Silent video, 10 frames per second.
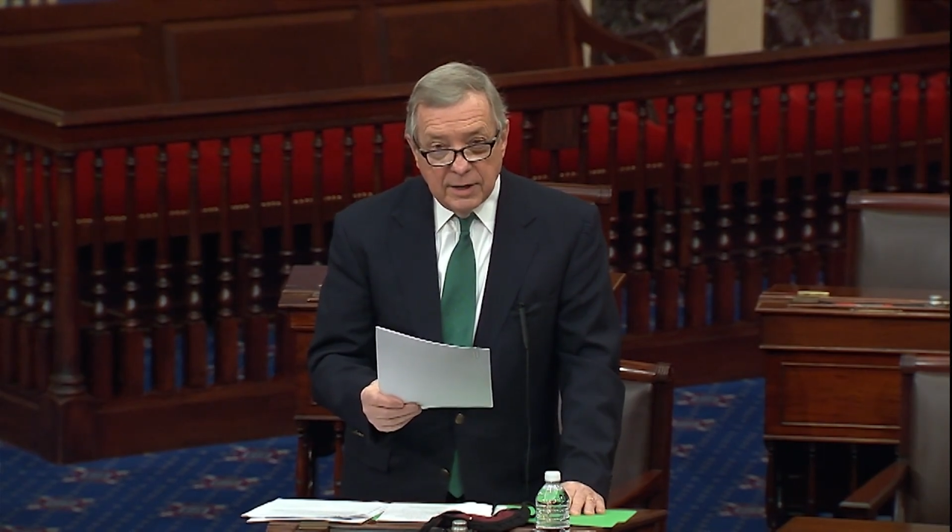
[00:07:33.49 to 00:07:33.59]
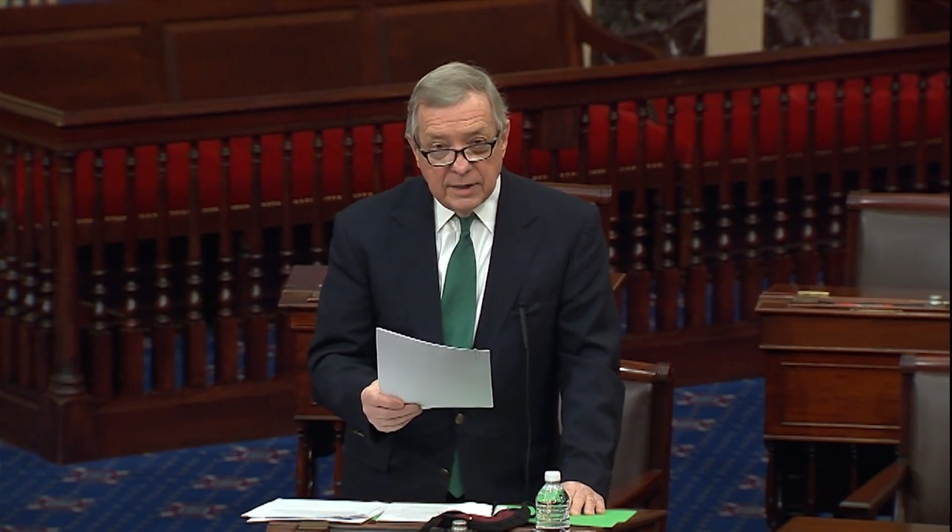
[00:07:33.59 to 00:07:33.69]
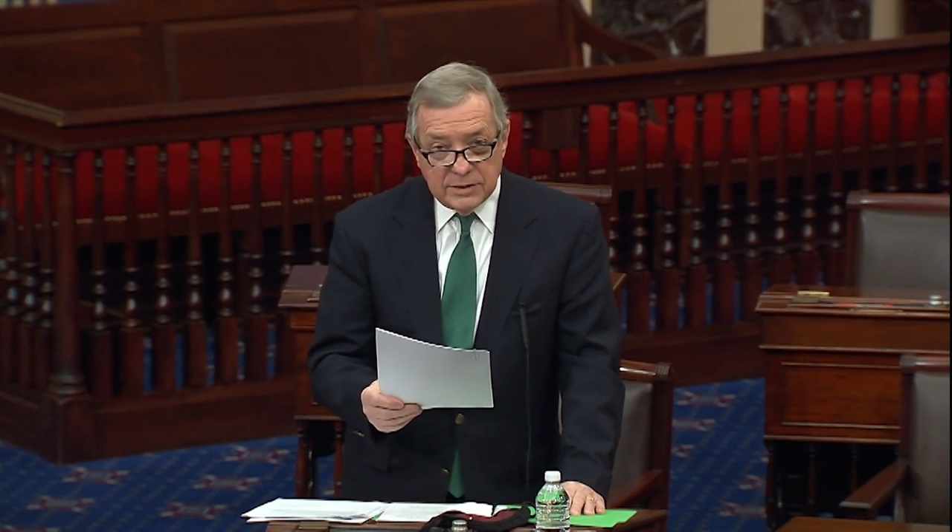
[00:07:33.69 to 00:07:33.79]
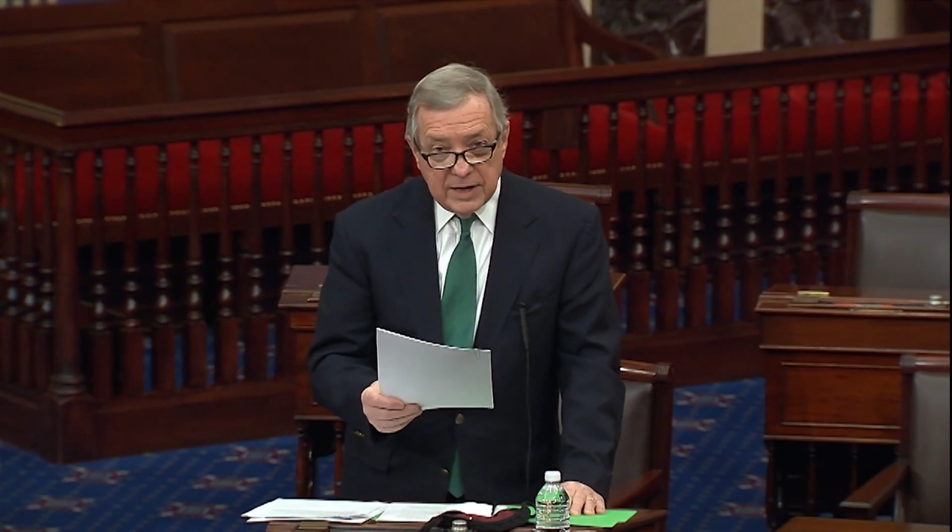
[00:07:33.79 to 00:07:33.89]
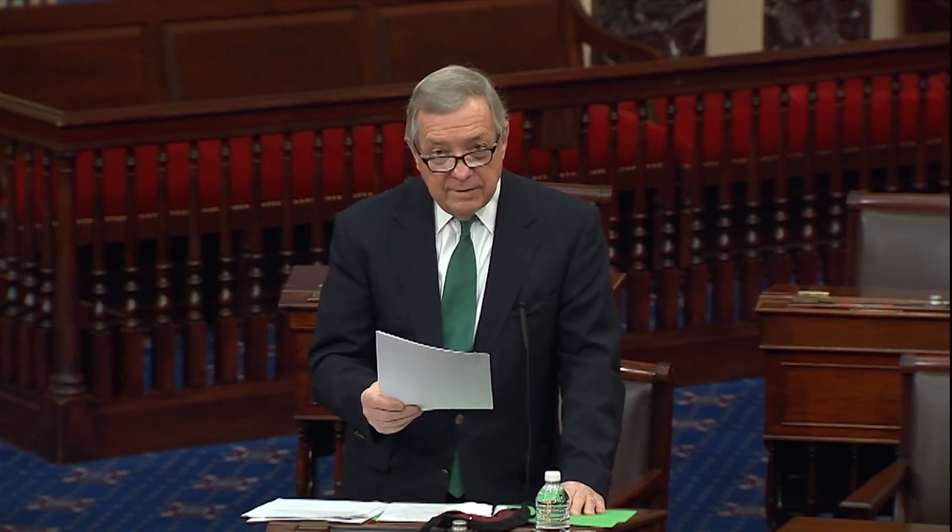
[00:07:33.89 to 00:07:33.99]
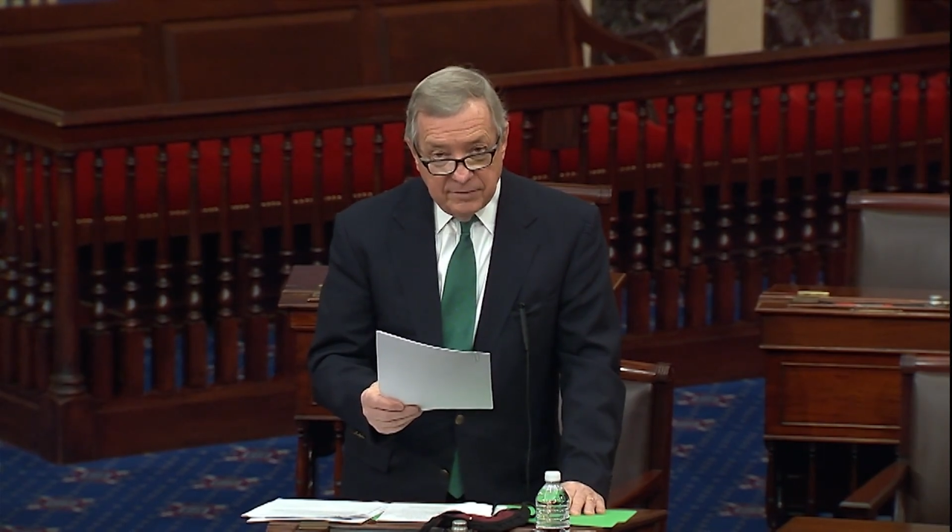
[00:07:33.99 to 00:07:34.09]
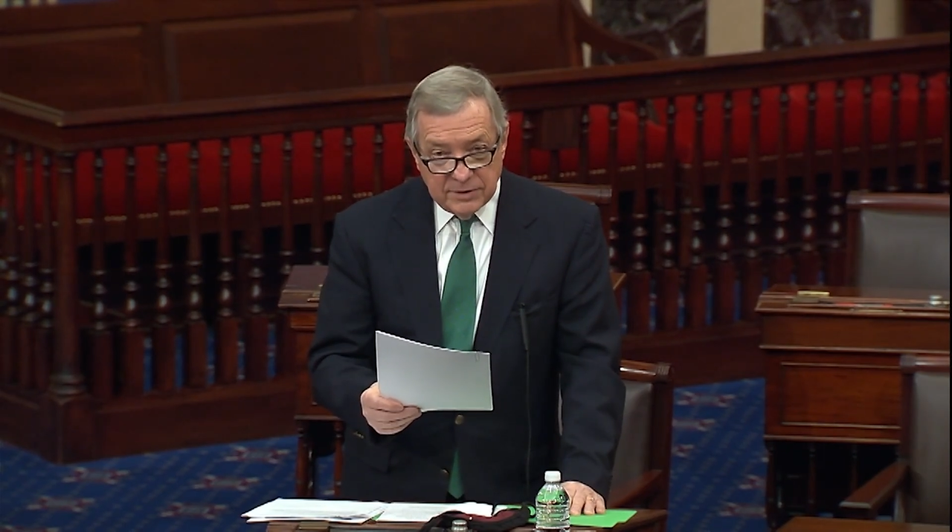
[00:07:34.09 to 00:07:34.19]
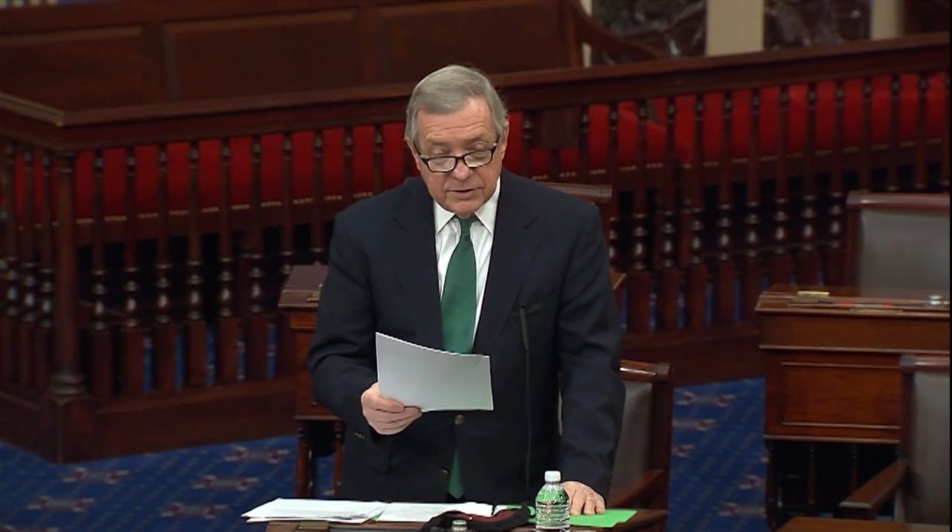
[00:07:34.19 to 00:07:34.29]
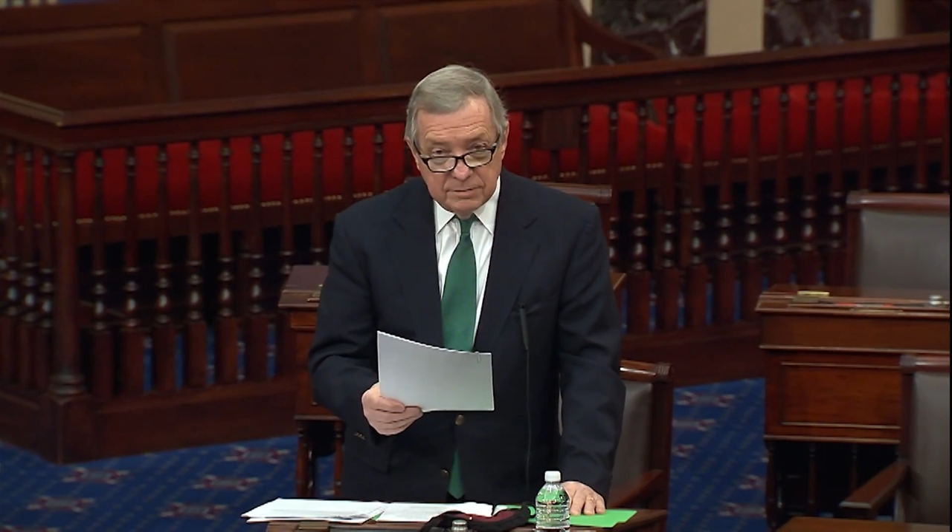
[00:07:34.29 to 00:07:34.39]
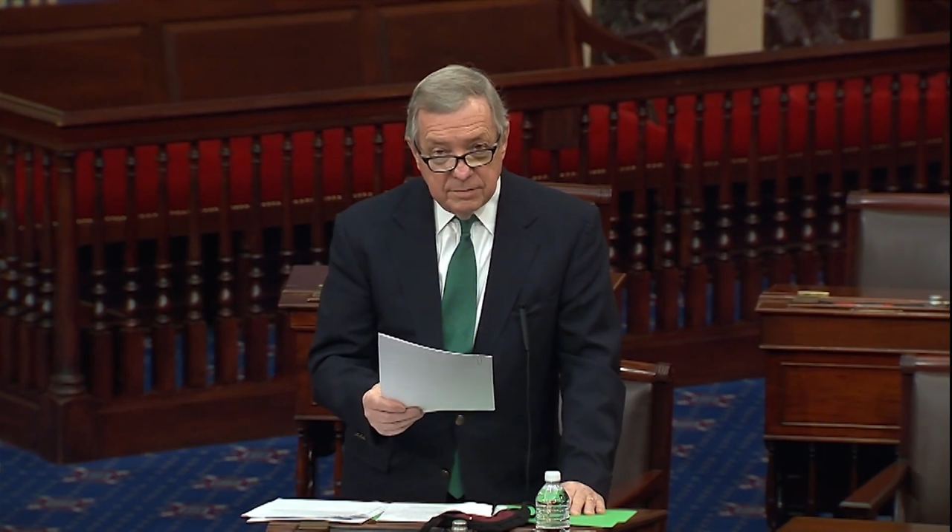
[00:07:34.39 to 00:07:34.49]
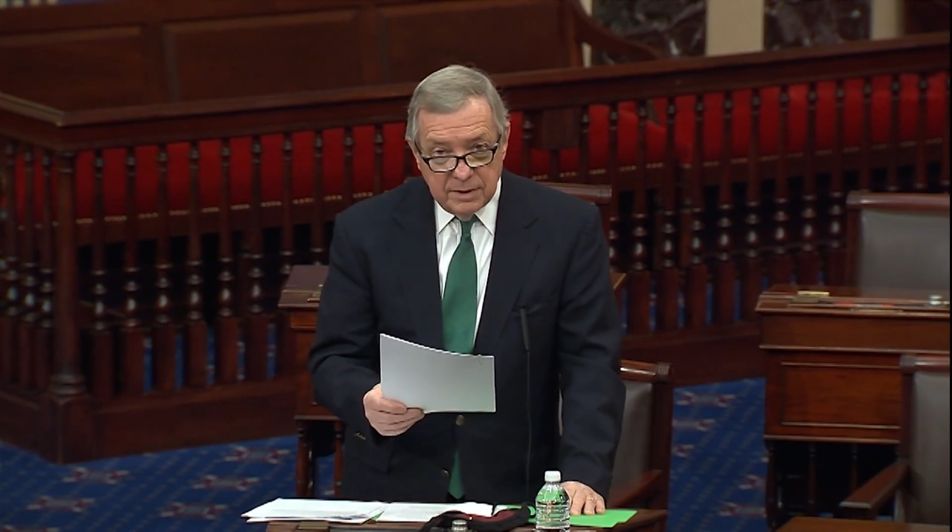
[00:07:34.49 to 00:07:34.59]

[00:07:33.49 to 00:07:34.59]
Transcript: is obvious